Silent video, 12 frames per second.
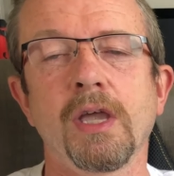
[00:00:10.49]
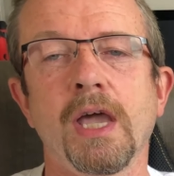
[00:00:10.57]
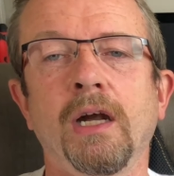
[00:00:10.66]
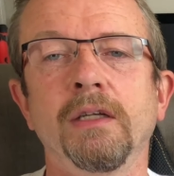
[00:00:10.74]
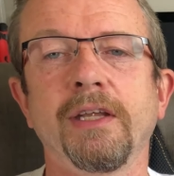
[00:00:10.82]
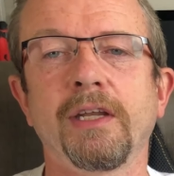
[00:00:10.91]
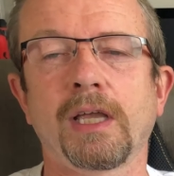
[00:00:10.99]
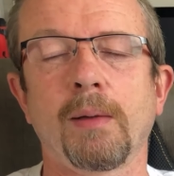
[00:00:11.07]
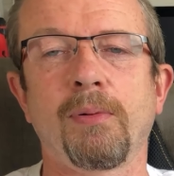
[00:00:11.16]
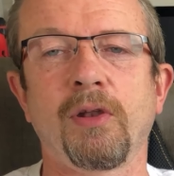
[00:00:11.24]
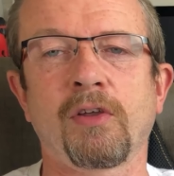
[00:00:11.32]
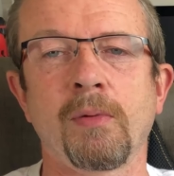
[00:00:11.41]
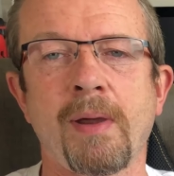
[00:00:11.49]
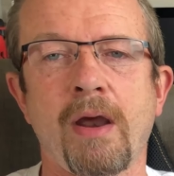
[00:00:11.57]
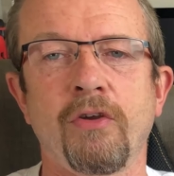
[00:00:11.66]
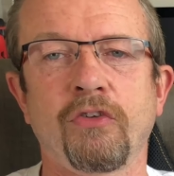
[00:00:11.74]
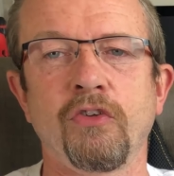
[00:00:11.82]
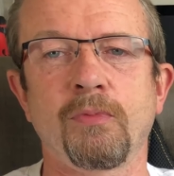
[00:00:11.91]
and I did a couple of
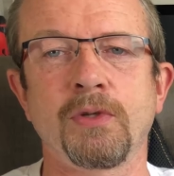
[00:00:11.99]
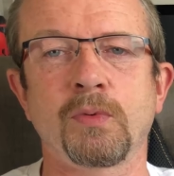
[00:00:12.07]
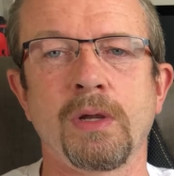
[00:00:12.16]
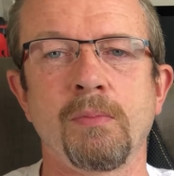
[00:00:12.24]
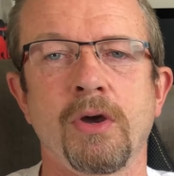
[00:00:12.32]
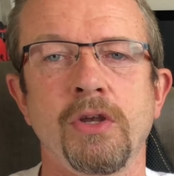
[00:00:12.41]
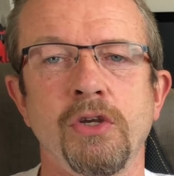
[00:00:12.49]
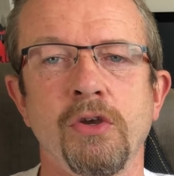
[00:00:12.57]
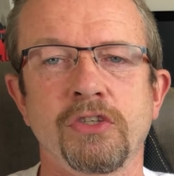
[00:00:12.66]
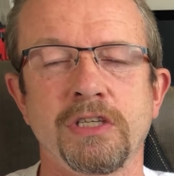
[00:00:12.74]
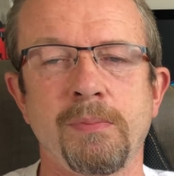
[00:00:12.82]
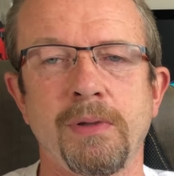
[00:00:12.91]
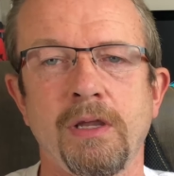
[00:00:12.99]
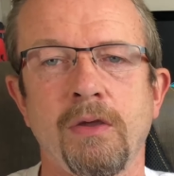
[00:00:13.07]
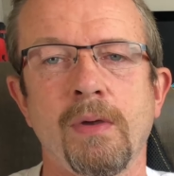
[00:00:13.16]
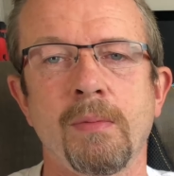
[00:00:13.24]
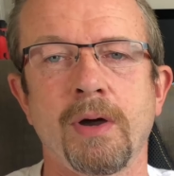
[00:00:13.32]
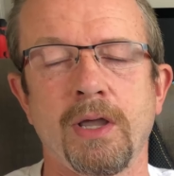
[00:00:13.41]
comparisons between my new
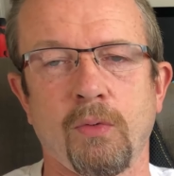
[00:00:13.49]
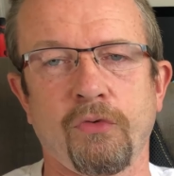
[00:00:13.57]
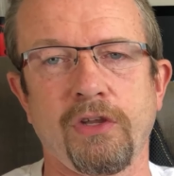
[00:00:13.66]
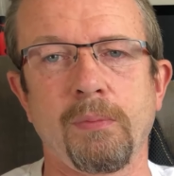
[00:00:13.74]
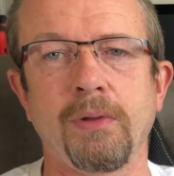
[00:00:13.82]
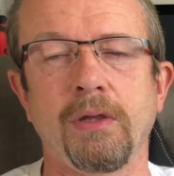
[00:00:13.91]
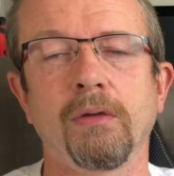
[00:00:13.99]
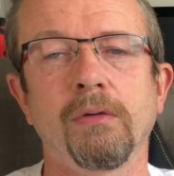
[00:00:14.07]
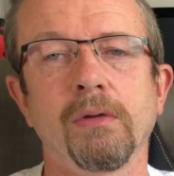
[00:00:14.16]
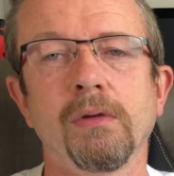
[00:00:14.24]
CPU and my old CPU.